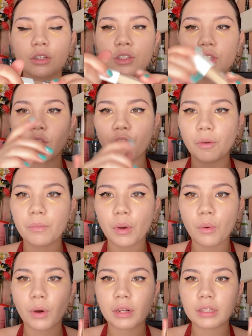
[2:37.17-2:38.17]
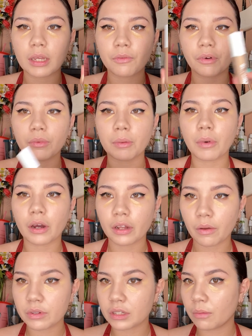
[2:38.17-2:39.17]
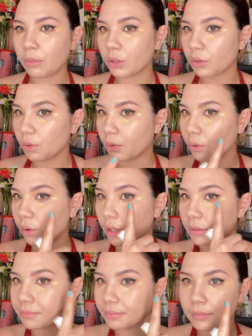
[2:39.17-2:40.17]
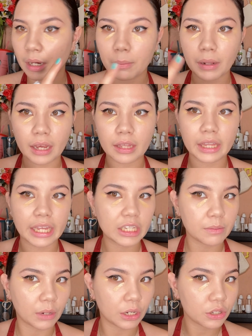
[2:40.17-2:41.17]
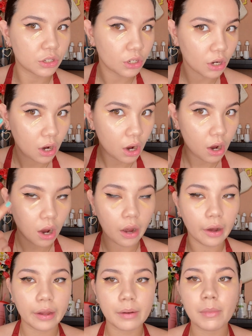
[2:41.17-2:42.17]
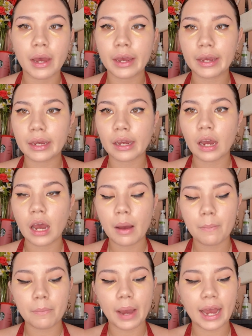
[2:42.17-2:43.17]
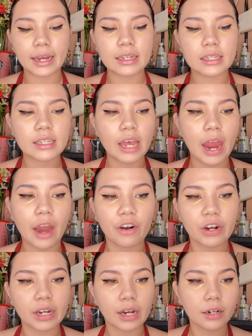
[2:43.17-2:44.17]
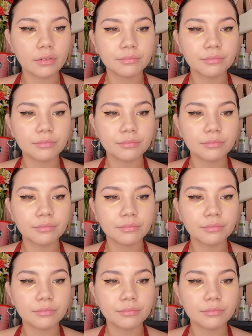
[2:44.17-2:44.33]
So from the one dip from the bottle, I was able to apply this much on my bags area.